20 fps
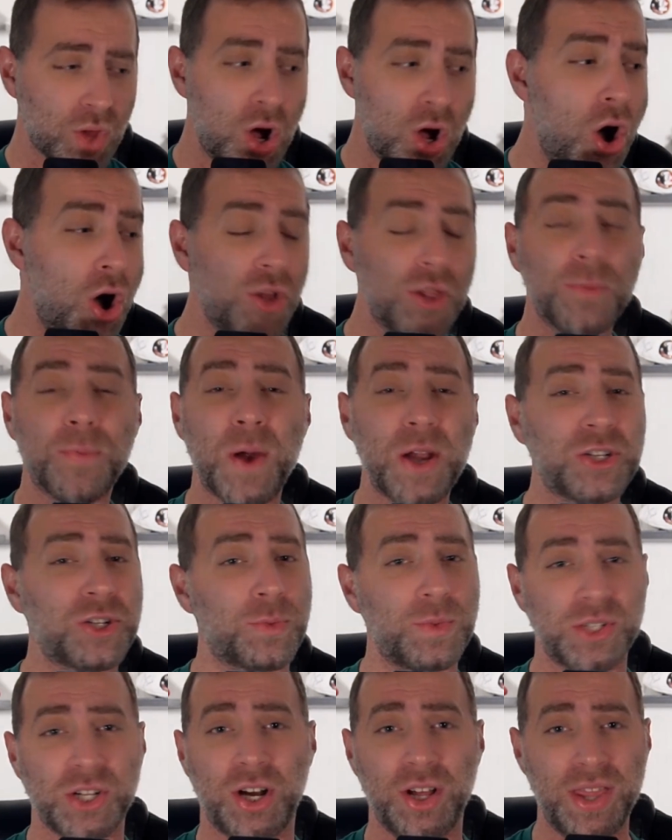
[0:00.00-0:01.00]
All the
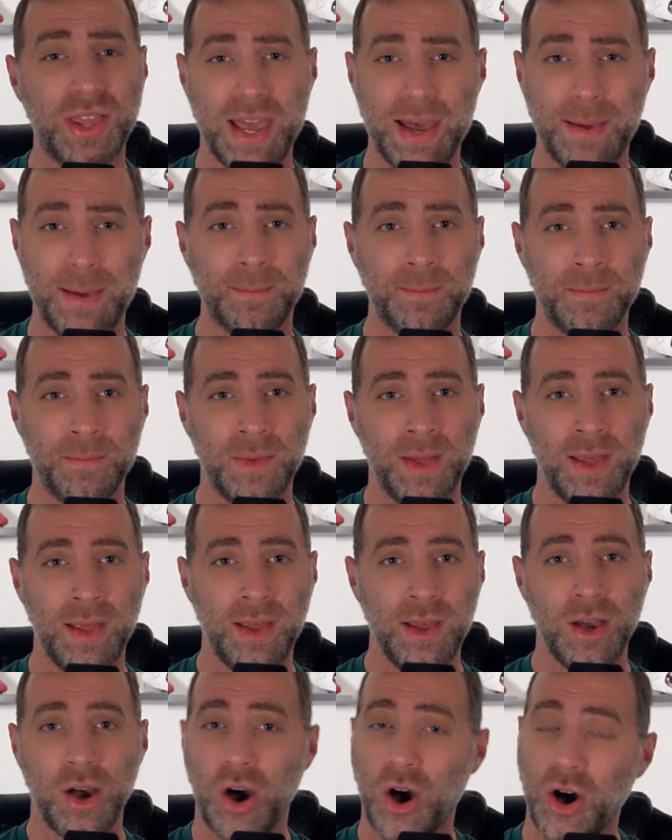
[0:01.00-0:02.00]
pressure was on them.
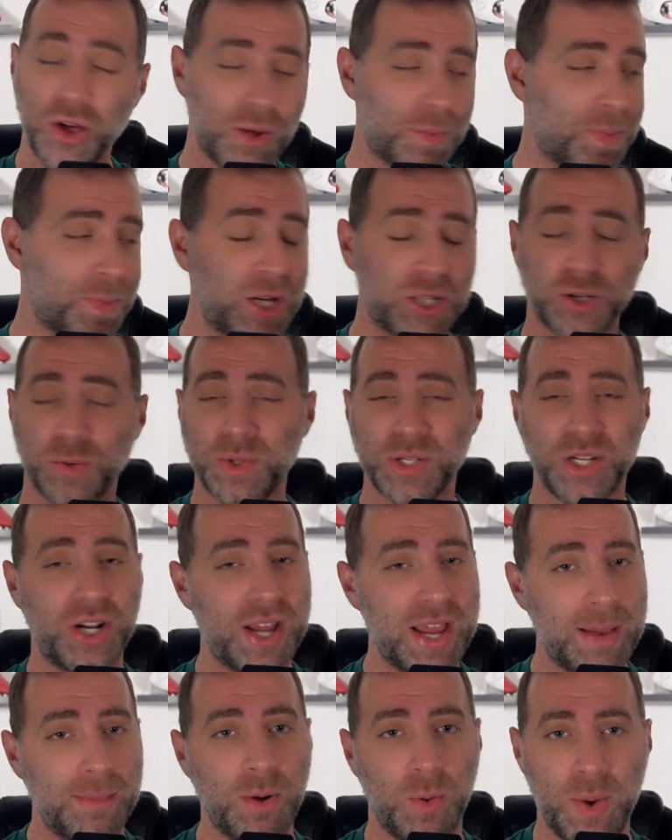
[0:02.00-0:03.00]
All the pressure was on
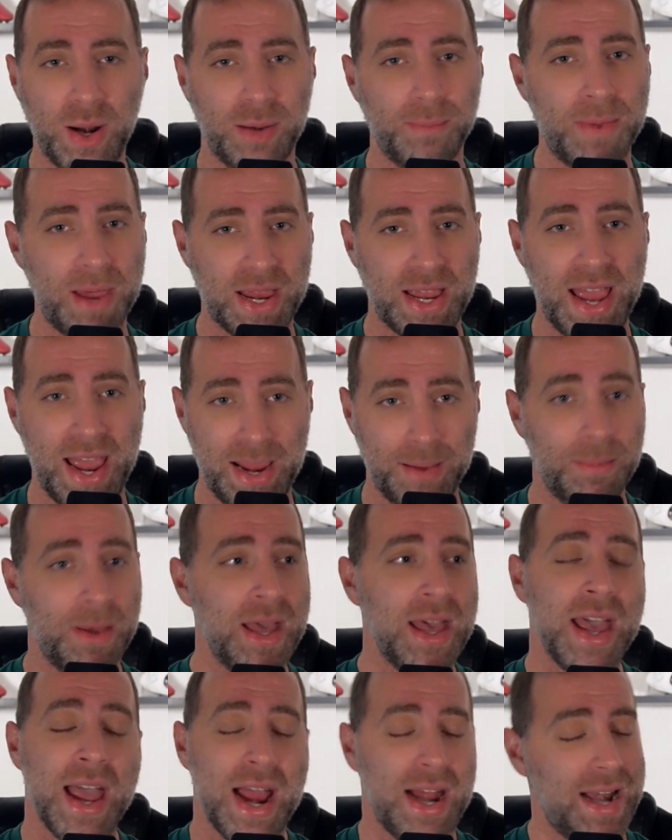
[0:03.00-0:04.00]
him to win a big game,
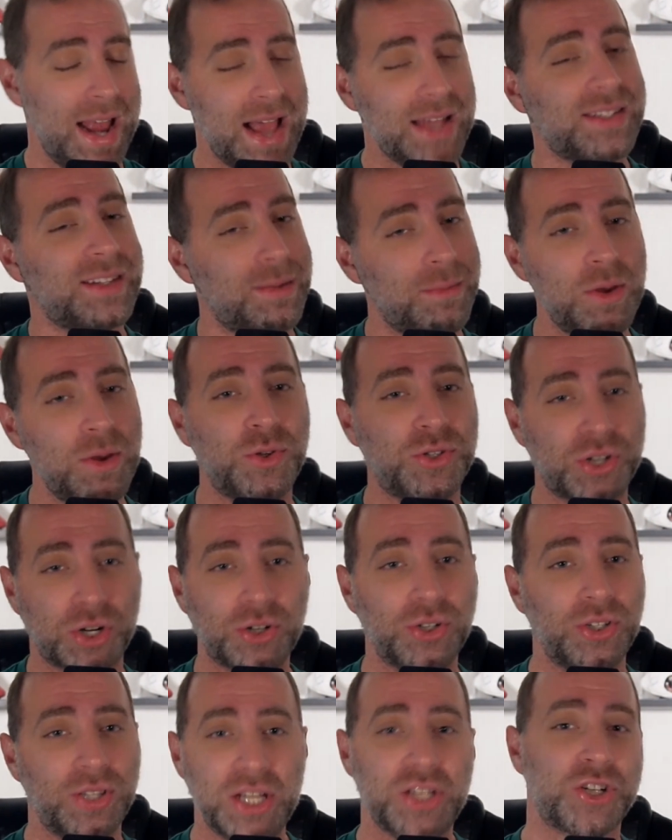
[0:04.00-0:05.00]
and SMU
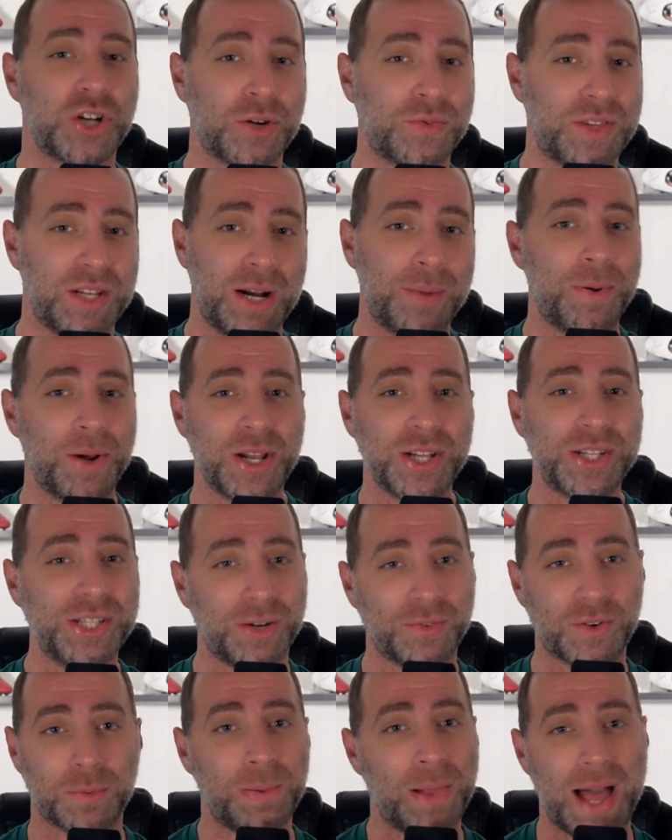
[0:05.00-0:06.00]
certainly served it up on a
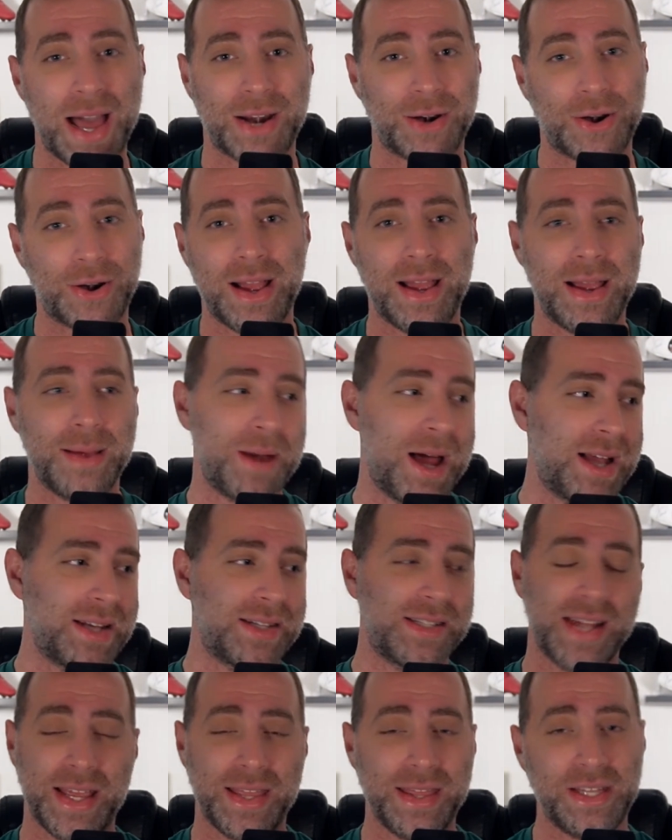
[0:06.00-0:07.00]
silver platter. I'm
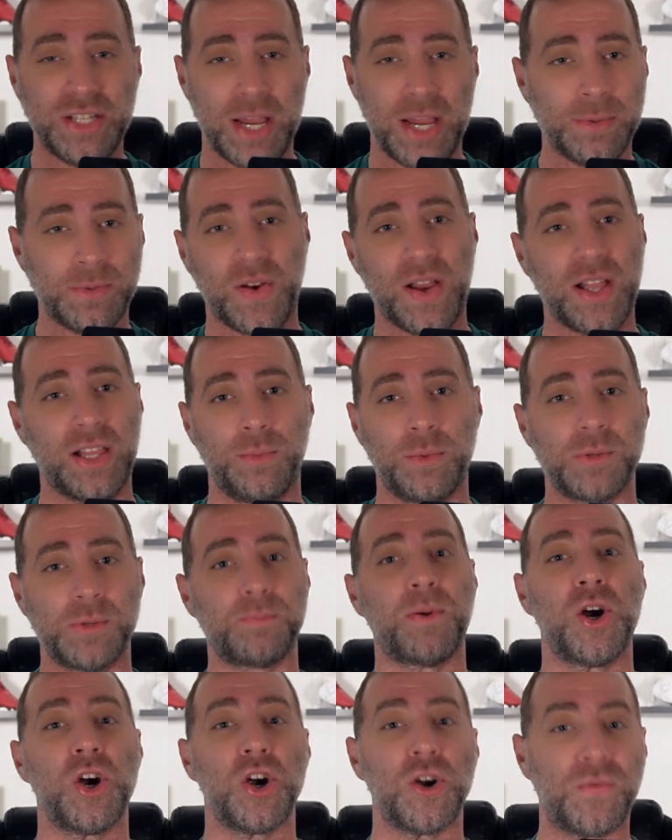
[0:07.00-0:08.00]
not saying that James Franklin was
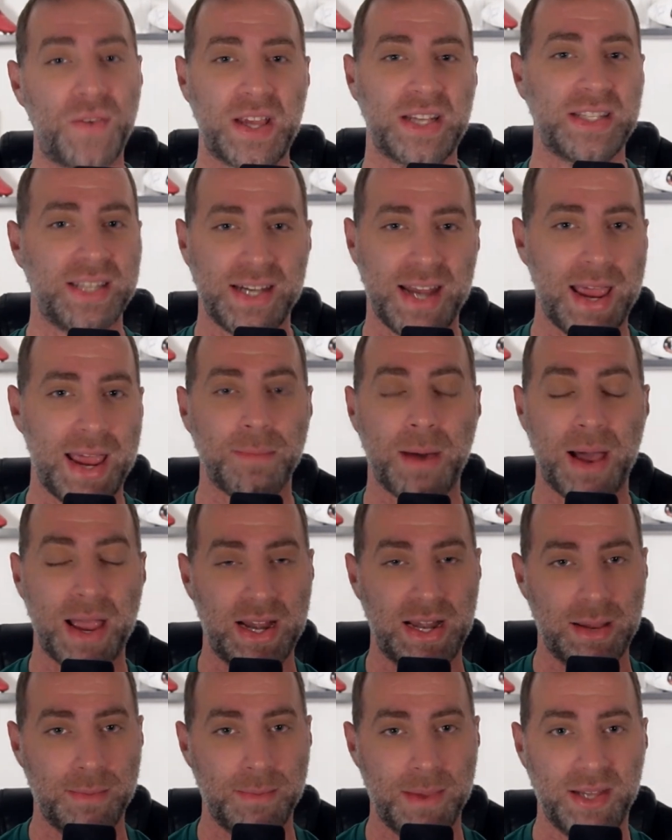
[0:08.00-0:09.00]
perfect today by
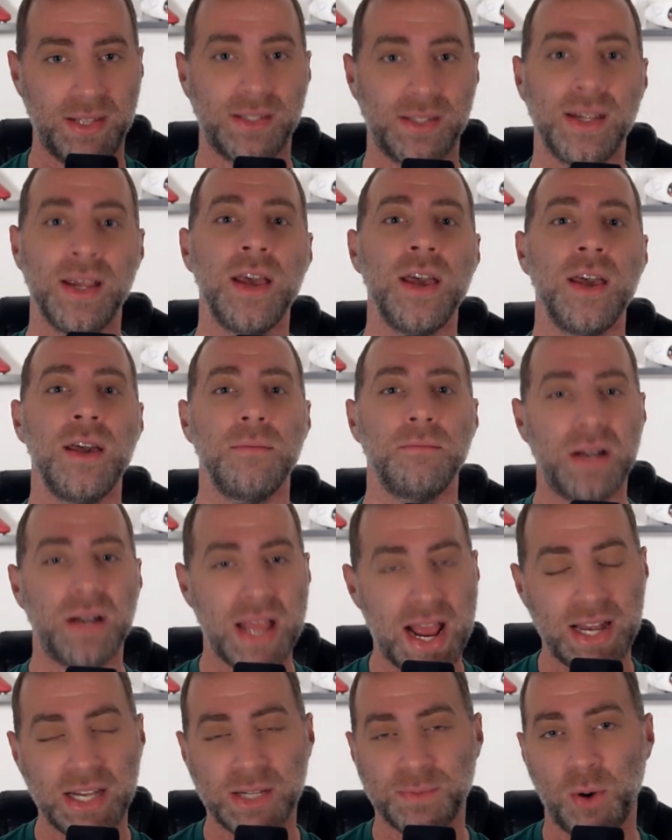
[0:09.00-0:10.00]
any means, but
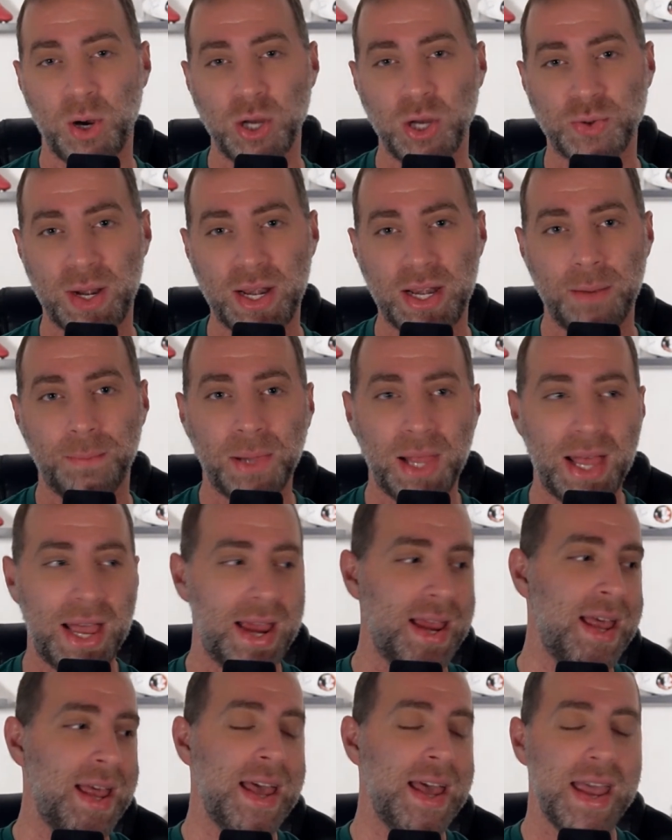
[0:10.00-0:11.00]
he had his boys ready to
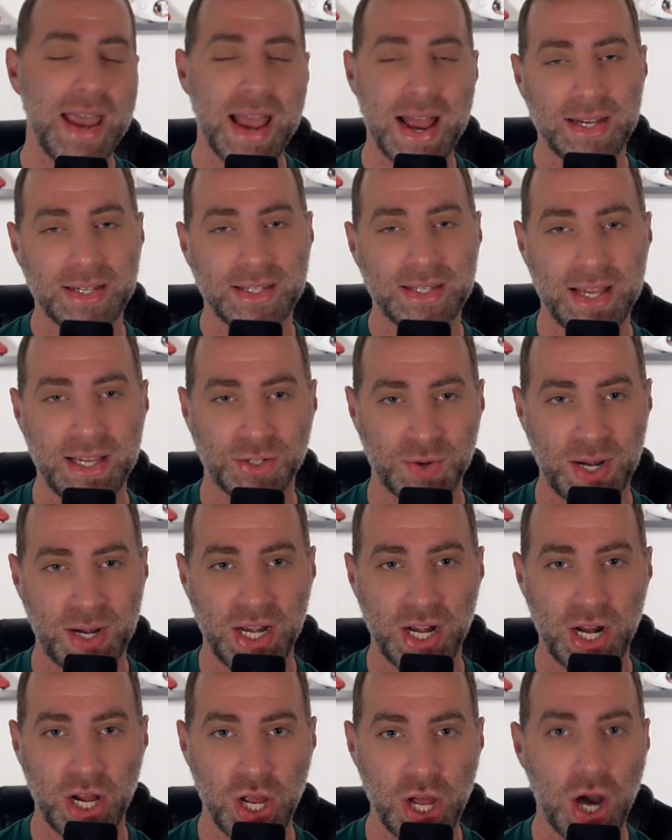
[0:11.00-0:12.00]
play. He had his kids
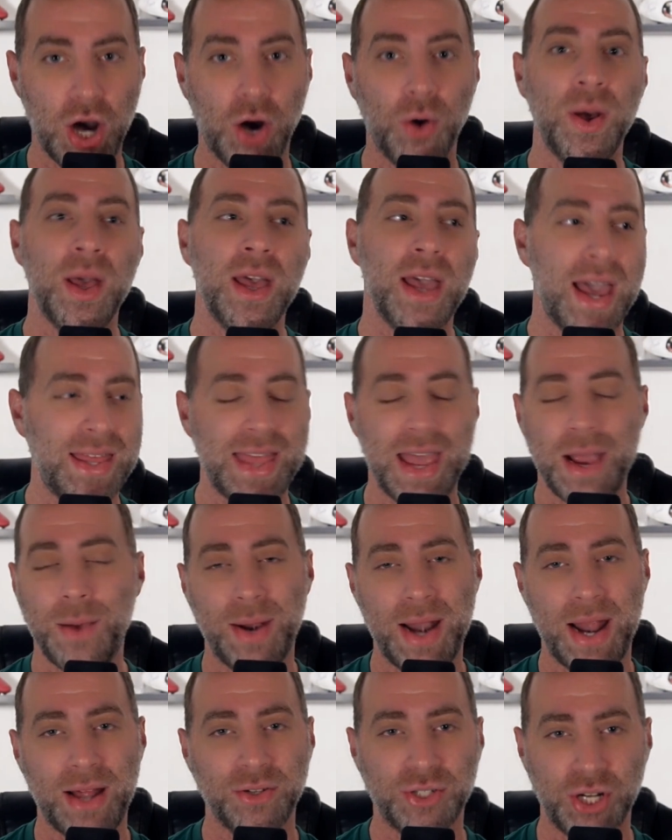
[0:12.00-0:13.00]
ready to go, and they
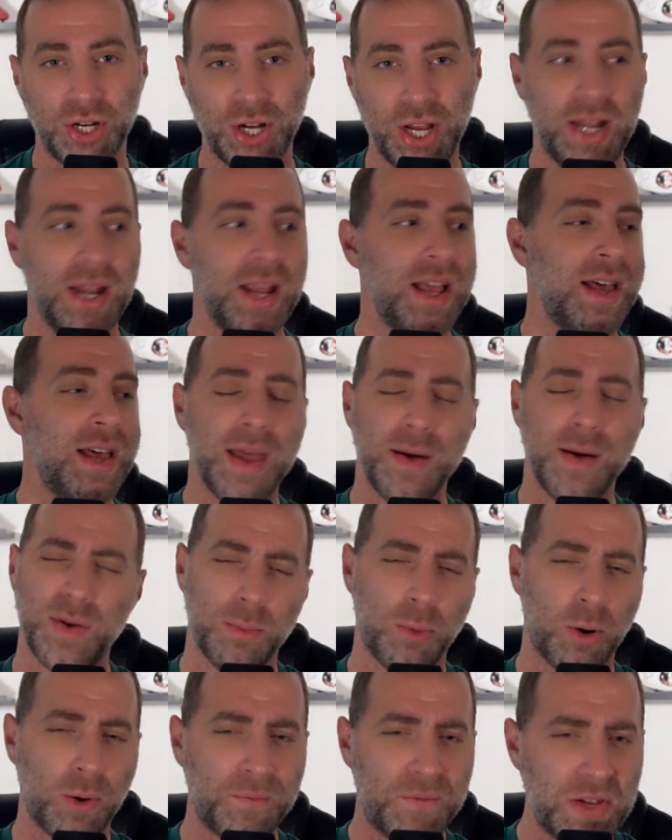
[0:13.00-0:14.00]
went out and took it. They were
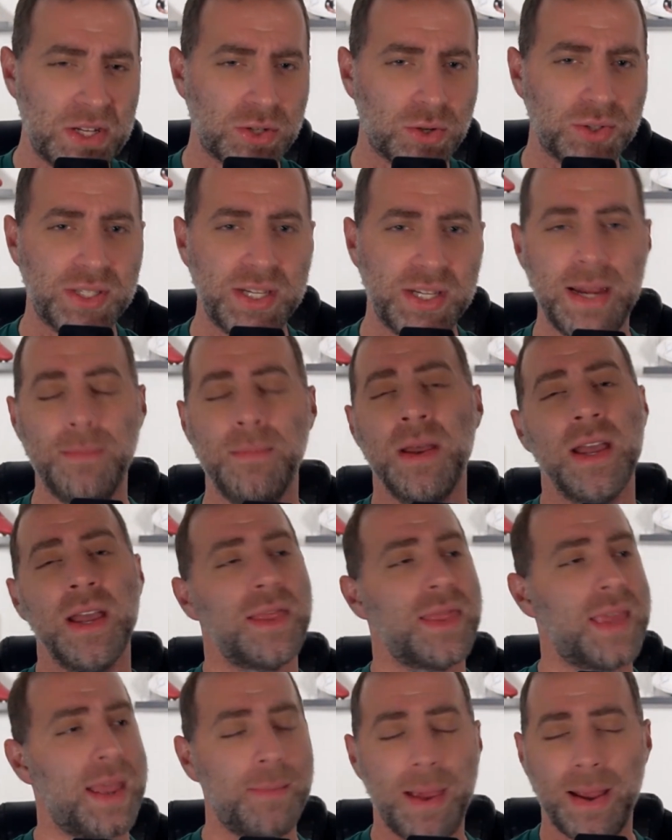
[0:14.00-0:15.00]
the more physical team.
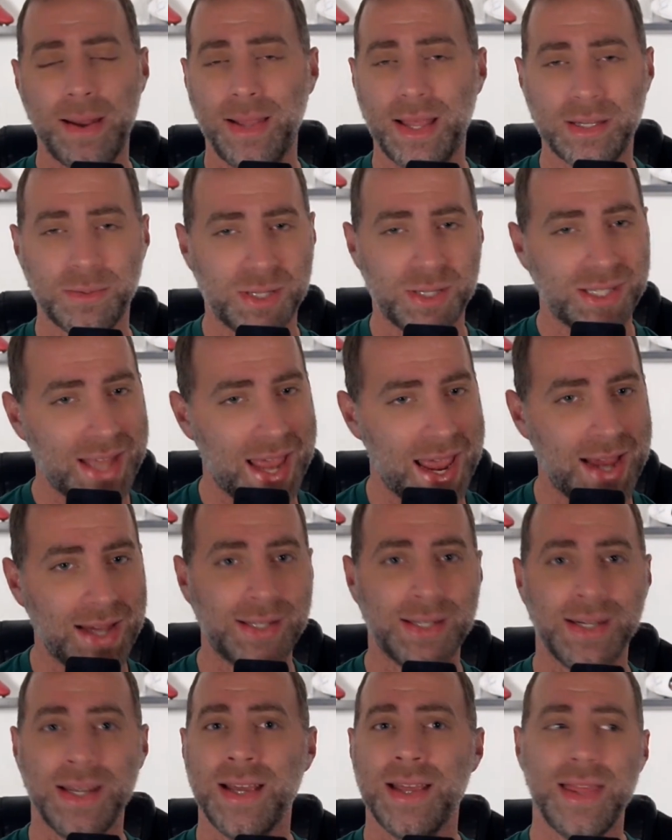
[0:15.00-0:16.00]
They made less
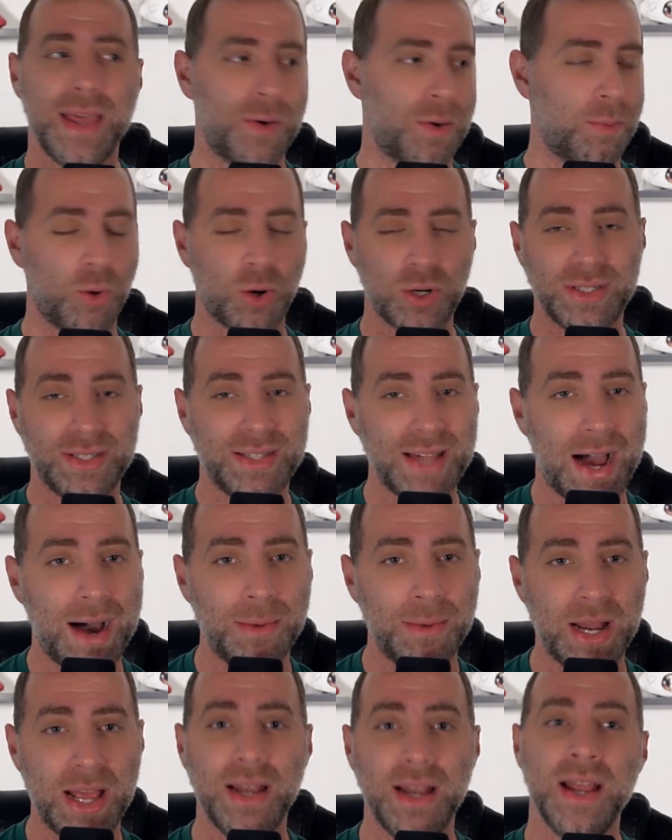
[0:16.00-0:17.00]
mistakes. They were more
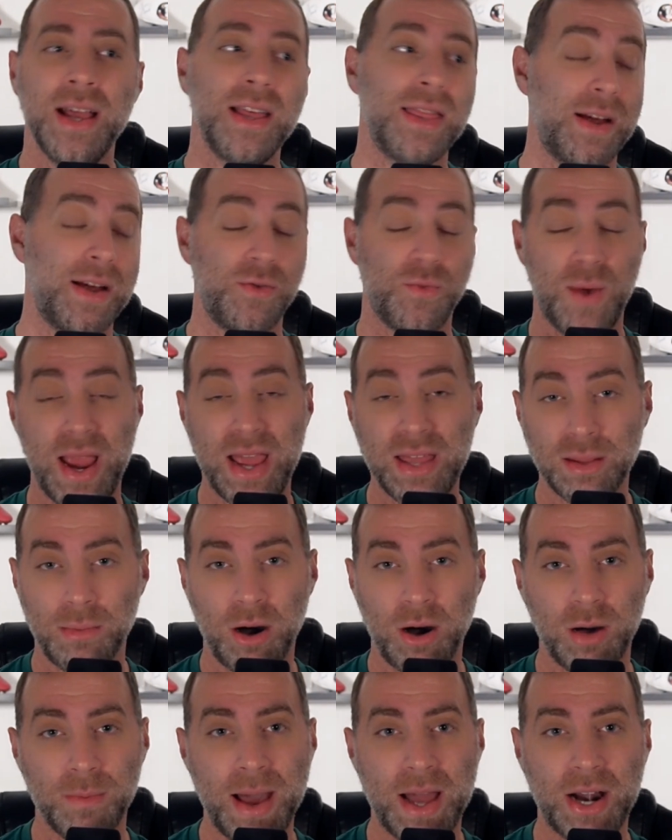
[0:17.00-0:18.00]
dominant. They ran the
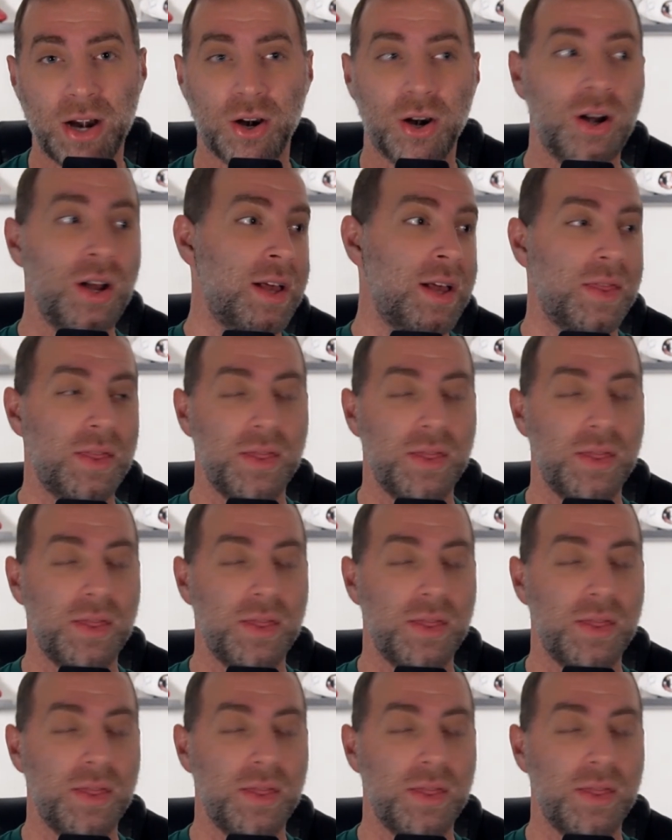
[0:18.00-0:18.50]
ball better.